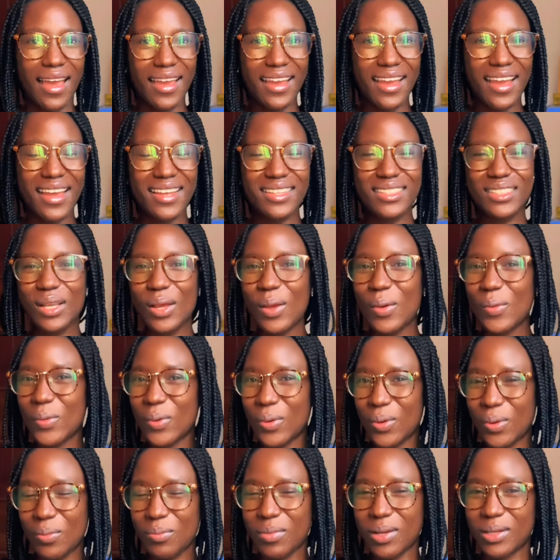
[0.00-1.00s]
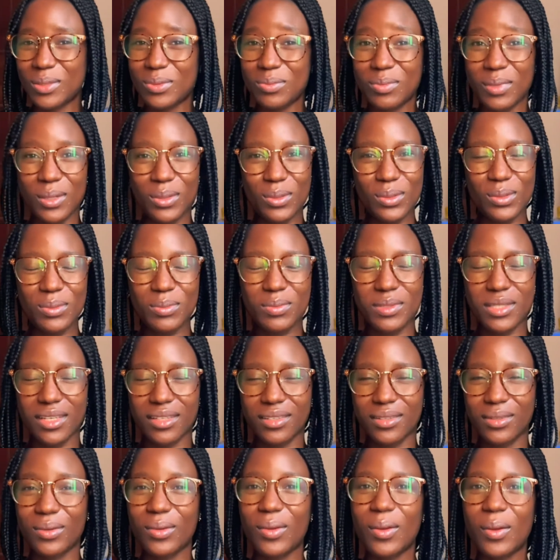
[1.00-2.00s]
Hi guys, welcome back to my YouTube
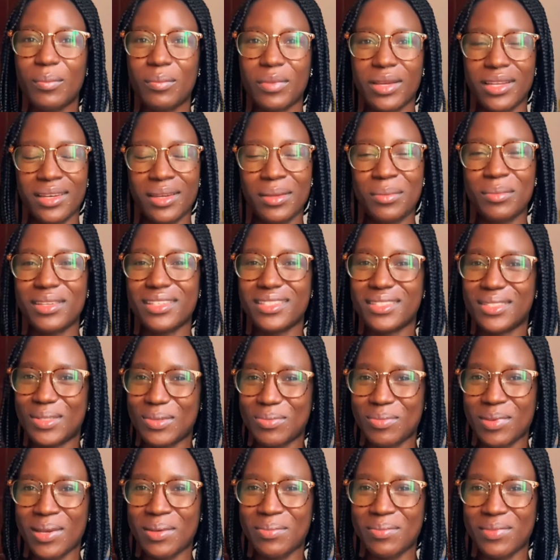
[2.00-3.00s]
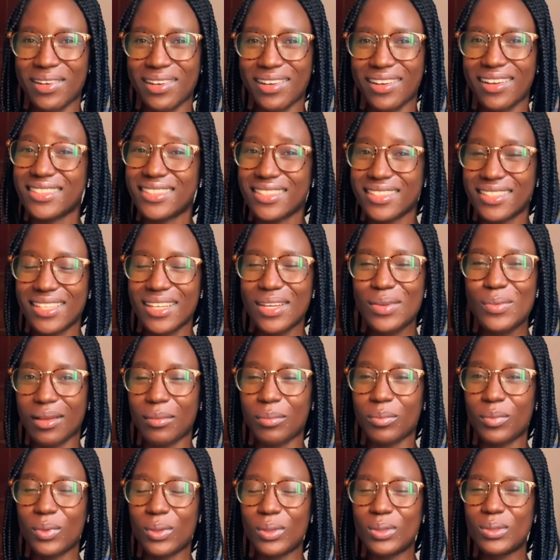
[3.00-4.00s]
channel. My name is Chimaema. Today
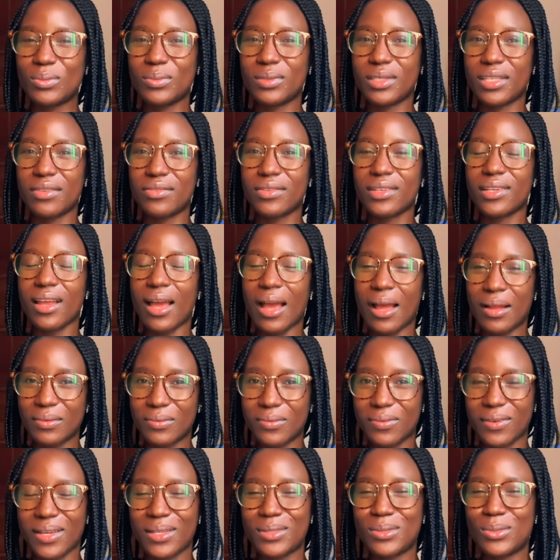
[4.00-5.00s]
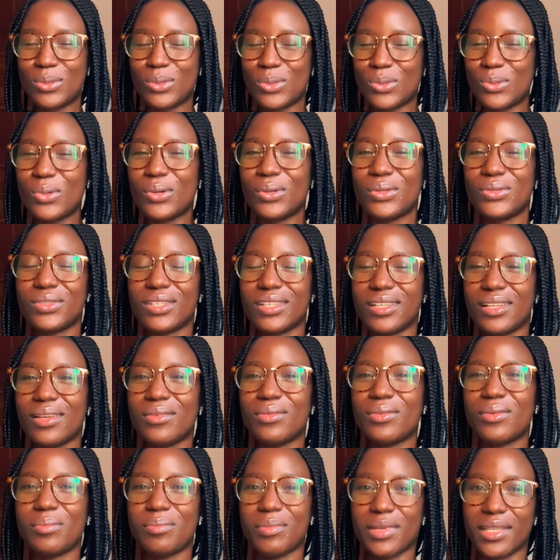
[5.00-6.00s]
I'm going to be giving advice to 200
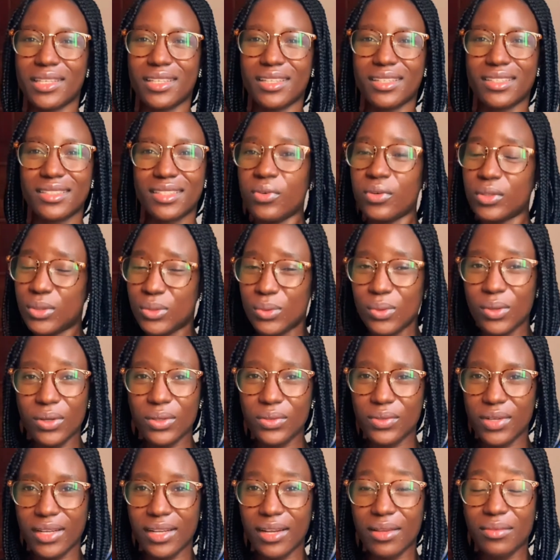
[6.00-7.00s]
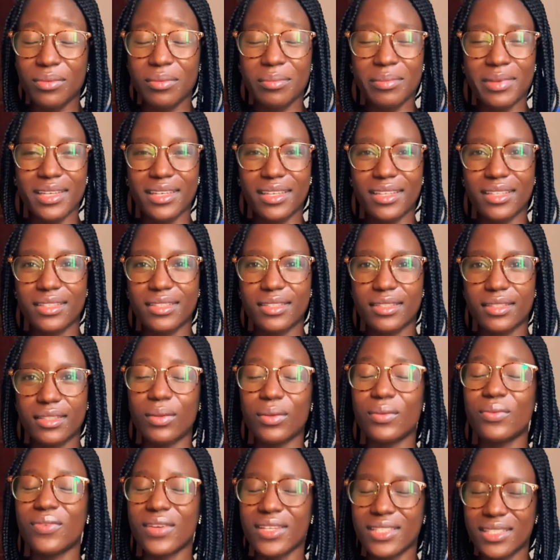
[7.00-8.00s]
level medics. For 200 level medics, the
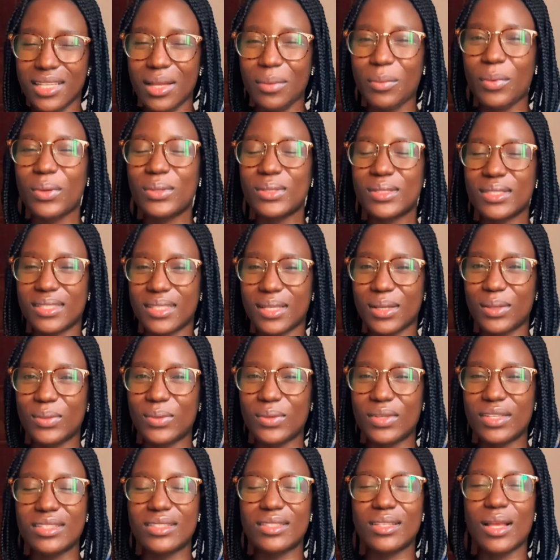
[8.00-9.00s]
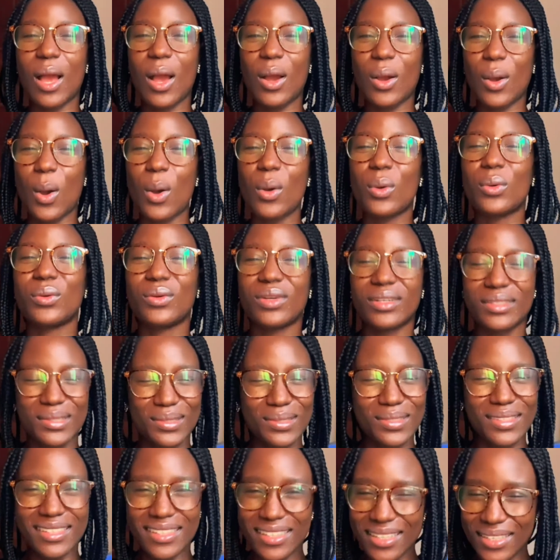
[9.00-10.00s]
first thing I'm going to tell you is
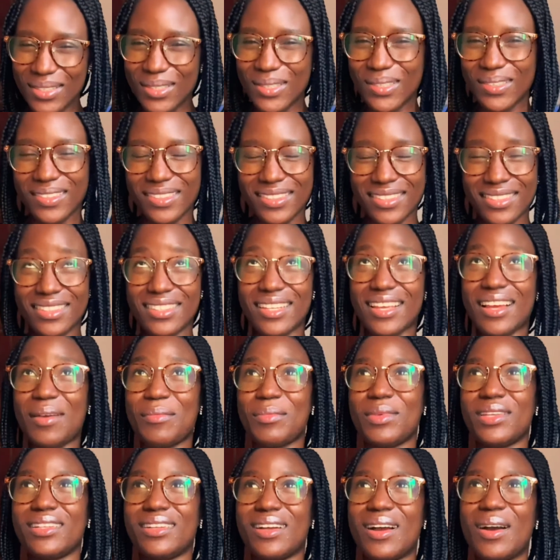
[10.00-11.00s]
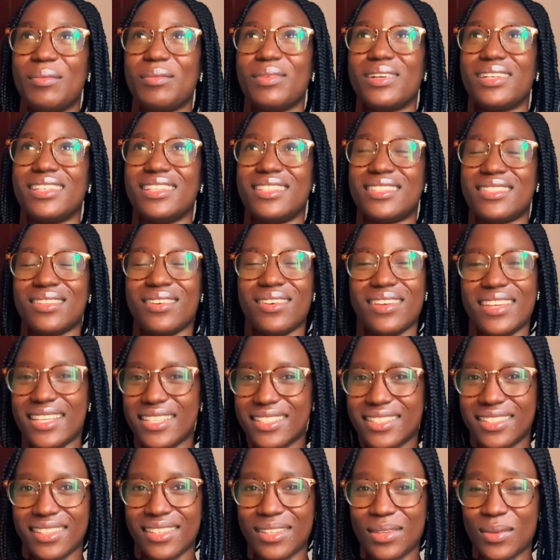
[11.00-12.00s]
congratulations. I mean, come on, it's not
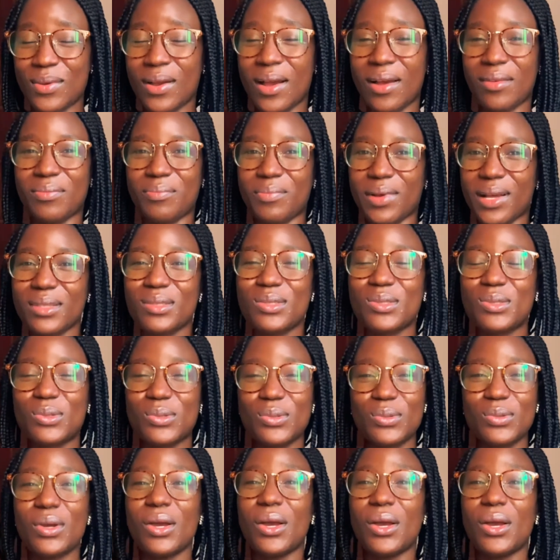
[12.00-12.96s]
easy. You have passed through